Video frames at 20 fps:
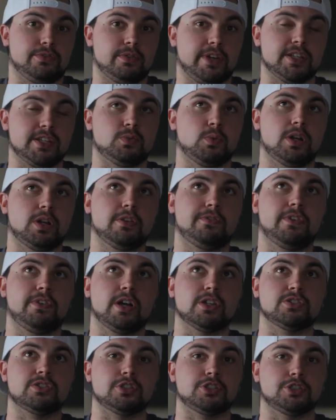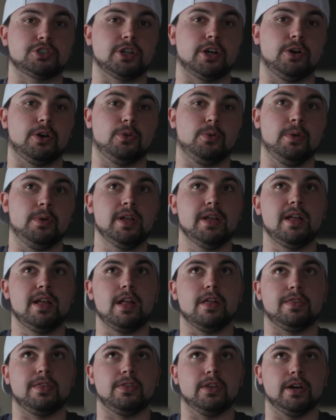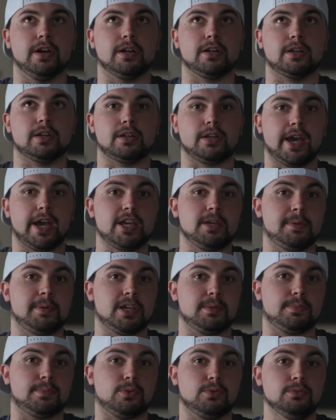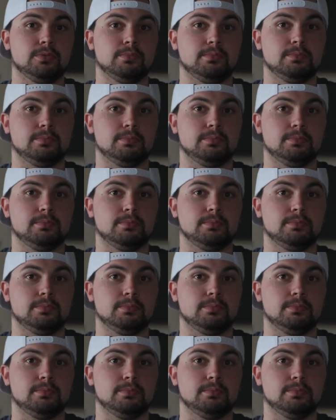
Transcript: It's one of the first to show that gay people